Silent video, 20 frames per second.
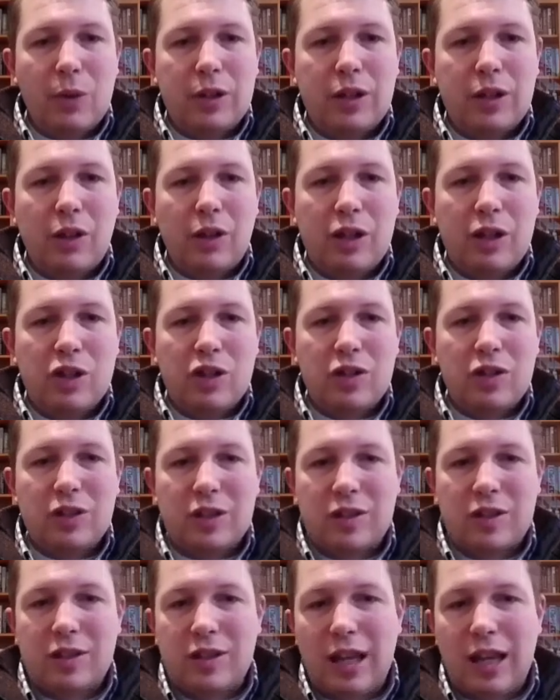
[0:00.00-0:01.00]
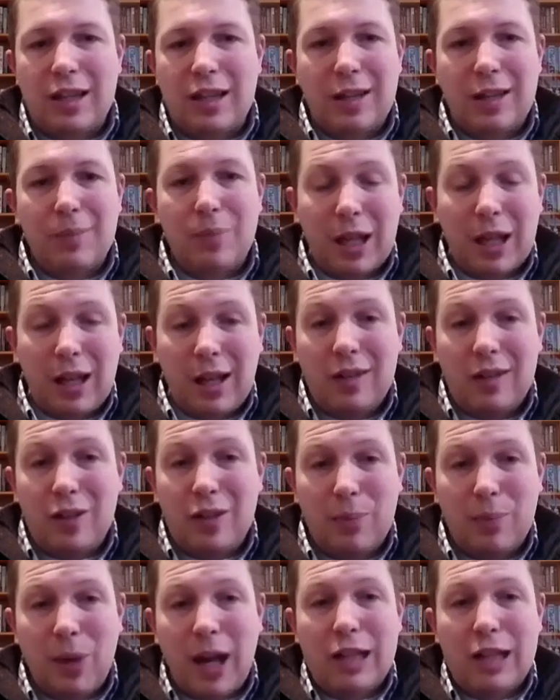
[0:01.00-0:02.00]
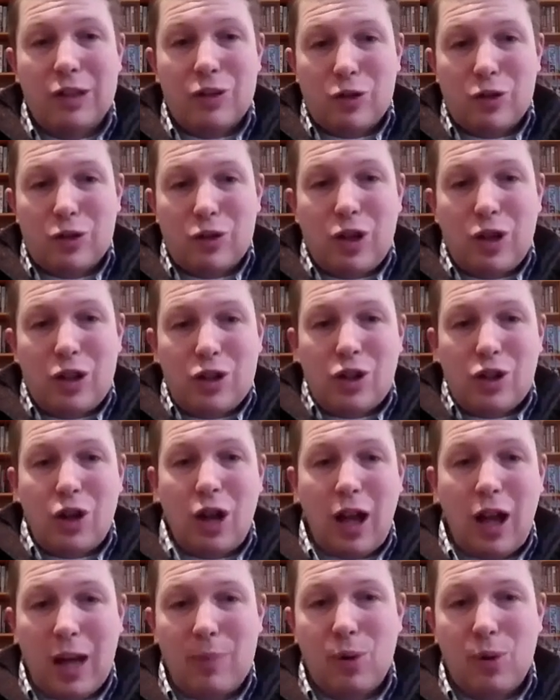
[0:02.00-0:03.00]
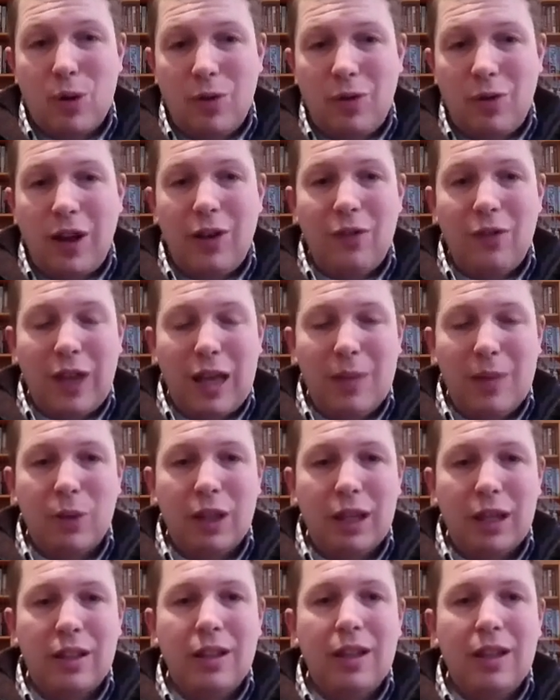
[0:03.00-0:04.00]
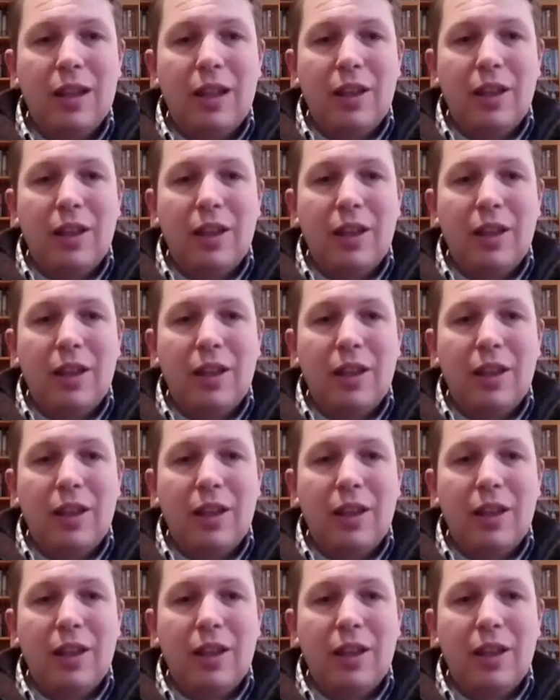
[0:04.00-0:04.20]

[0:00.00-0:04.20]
retaliation is extended because the Bidens are such a high-profile family.